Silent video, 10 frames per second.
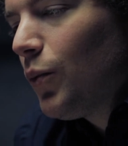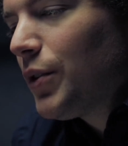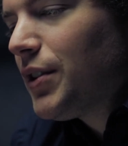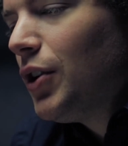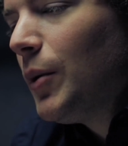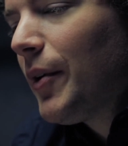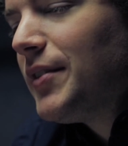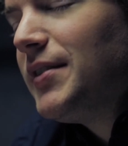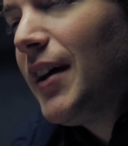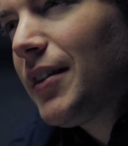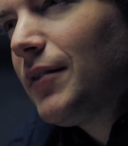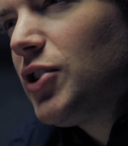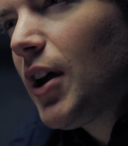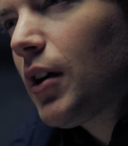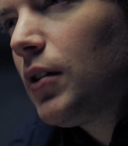What do you know about the death of
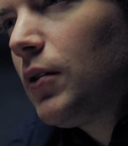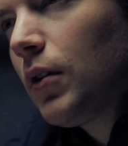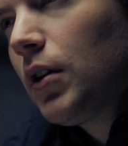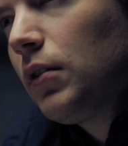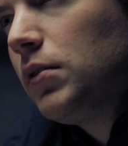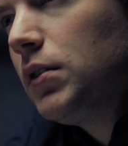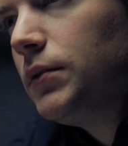Jack Corgo?